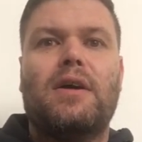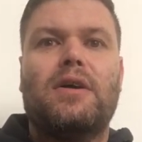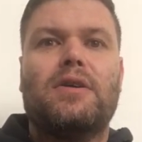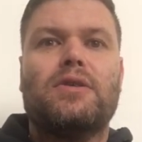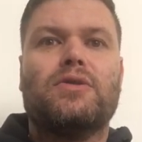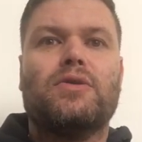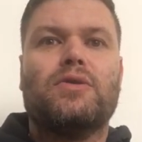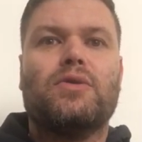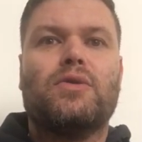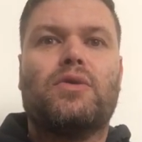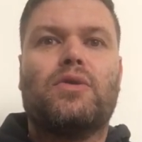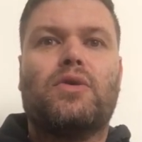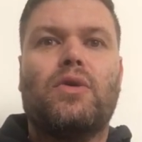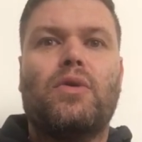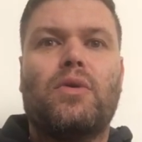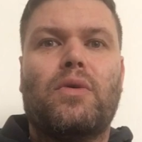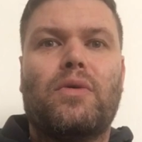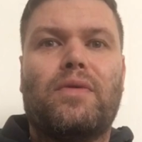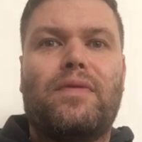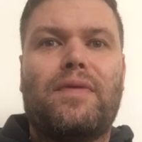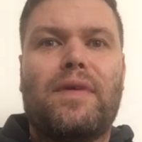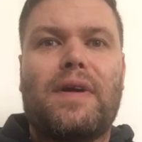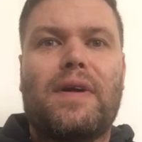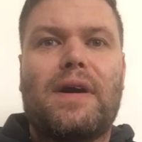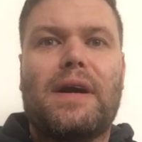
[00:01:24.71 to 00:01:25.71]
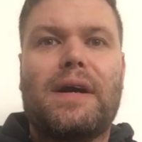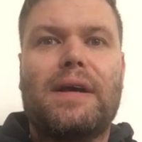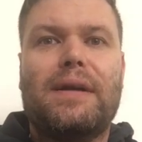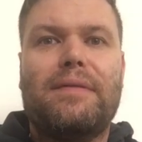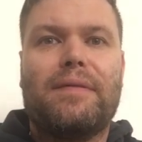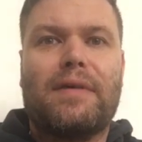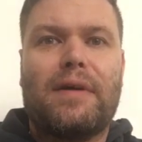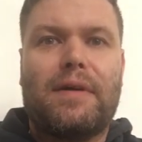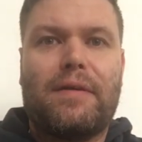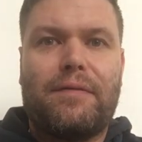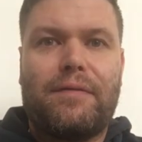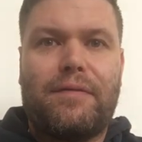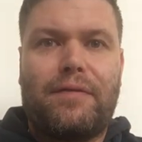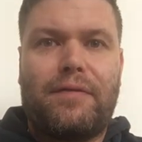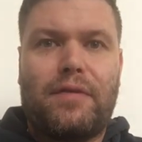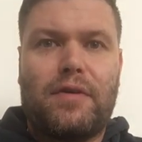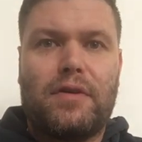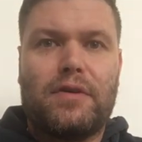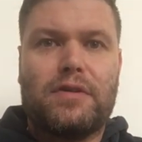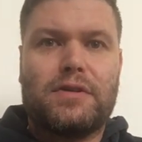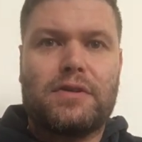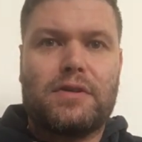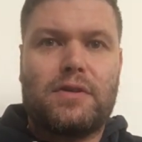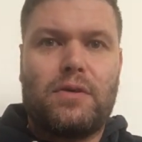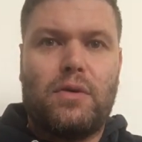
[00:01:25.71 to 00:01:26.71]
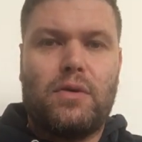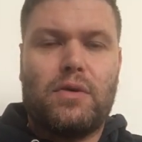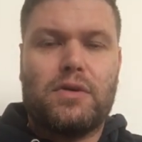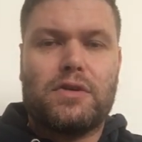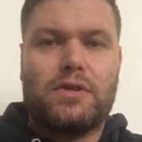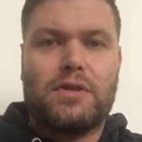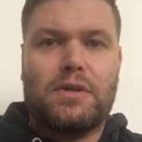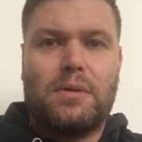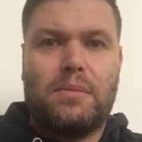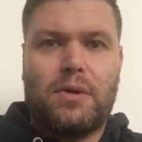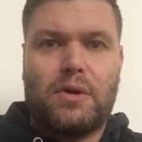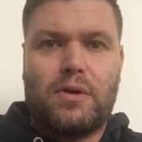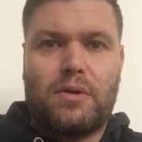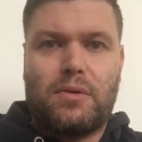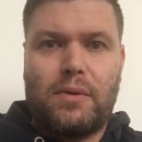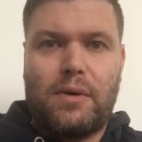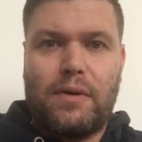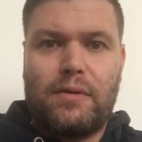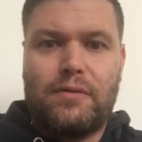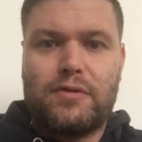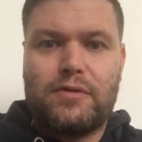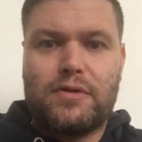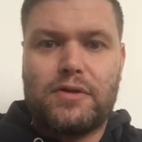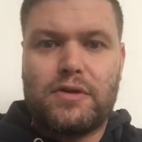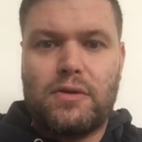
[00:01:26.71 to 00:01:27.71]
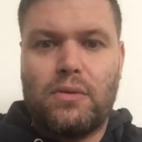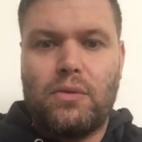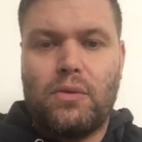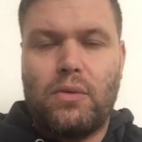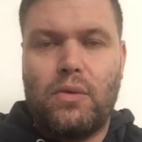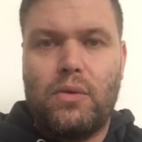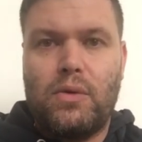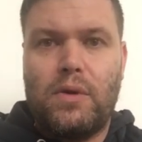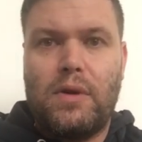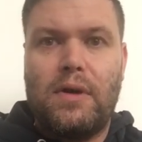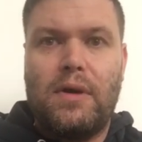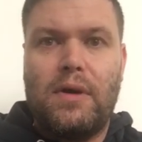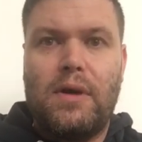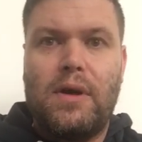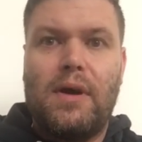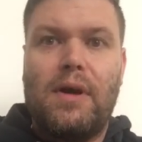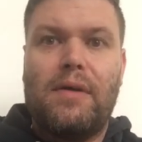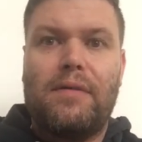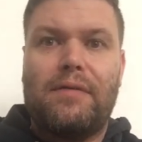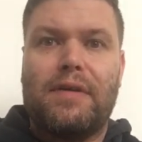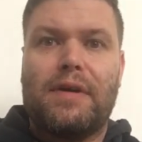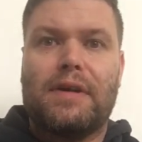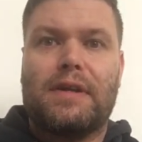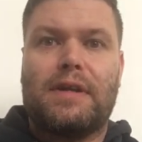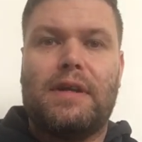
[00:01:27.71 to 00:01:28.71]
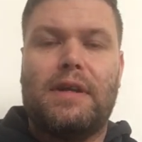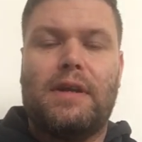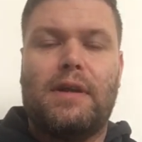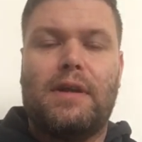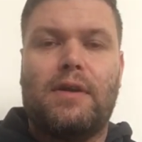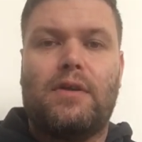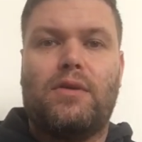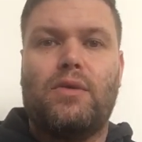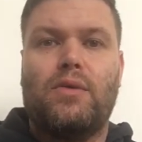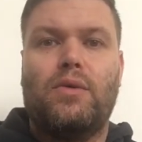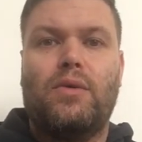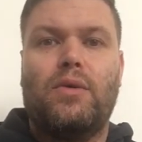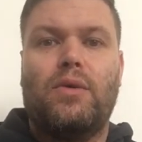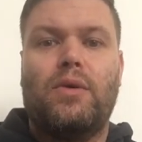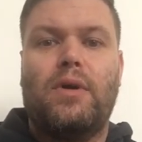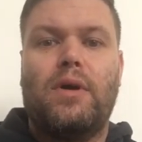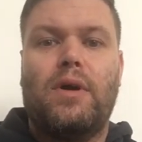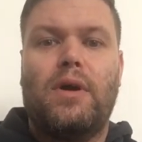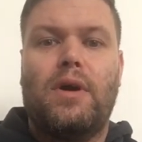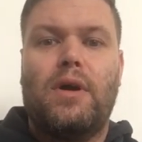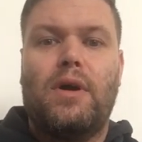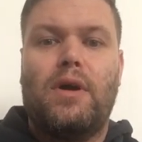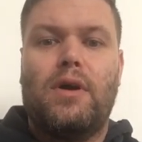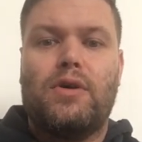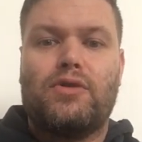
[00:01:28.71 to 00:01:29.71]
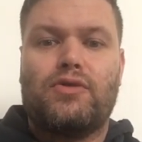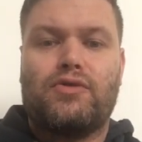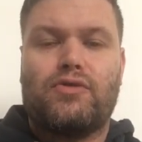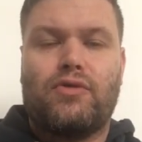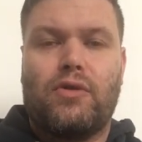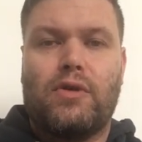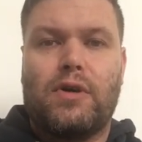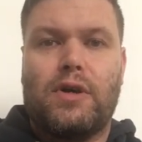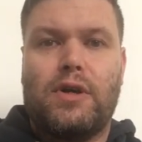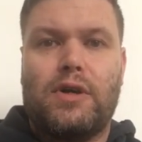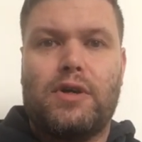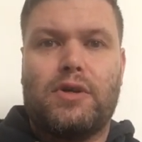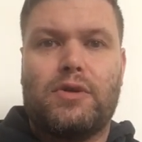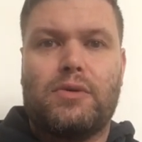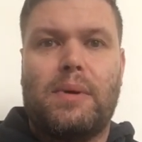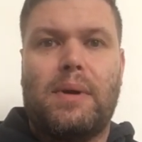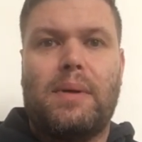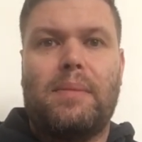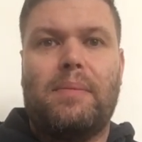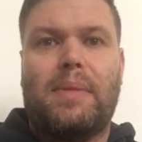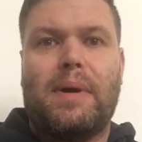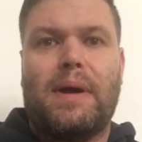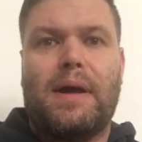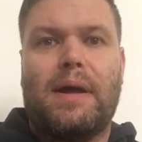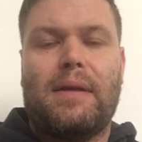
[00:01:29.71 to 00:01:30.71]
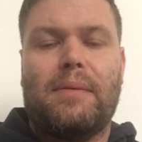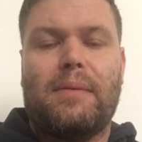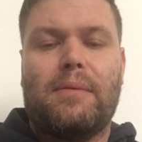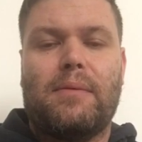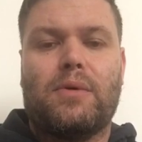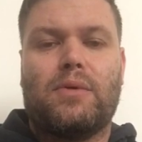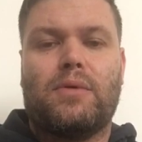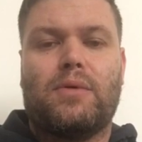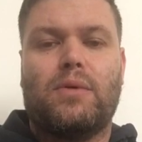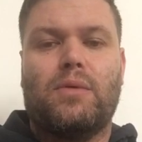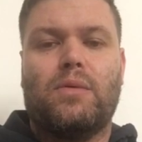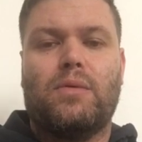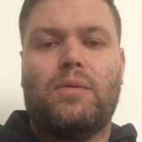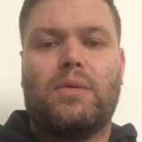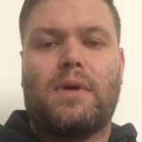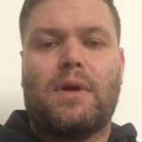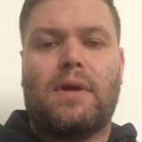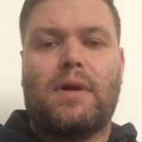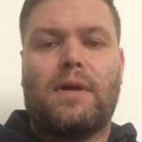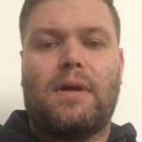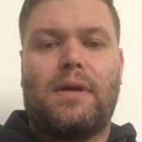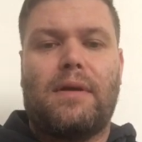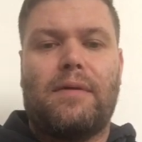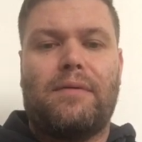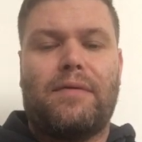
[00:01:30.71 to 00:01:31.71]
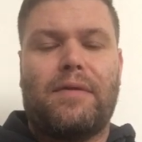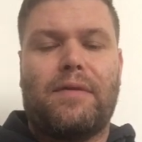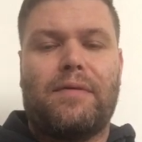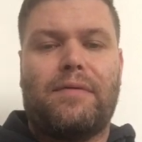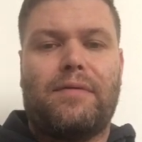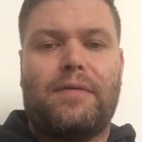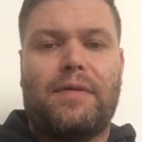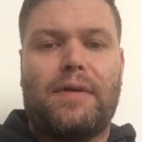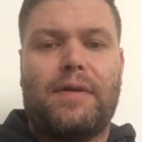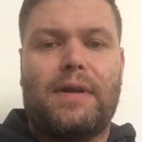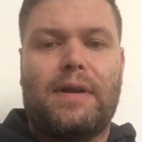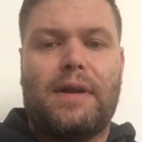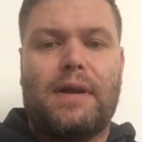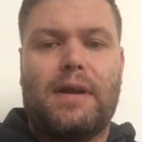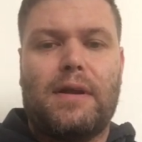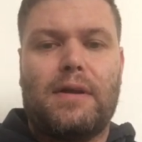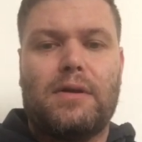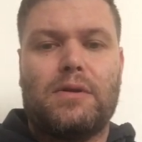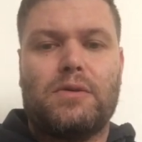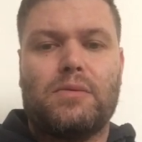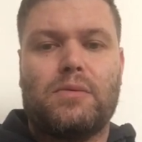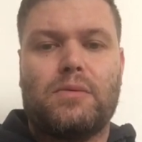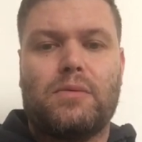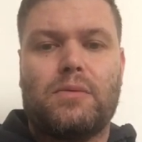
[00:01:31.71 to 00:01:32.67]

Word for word: So 205 at Thirsk, course number 12 Stallone, 13 to 2 strong each way bet. We're told everything is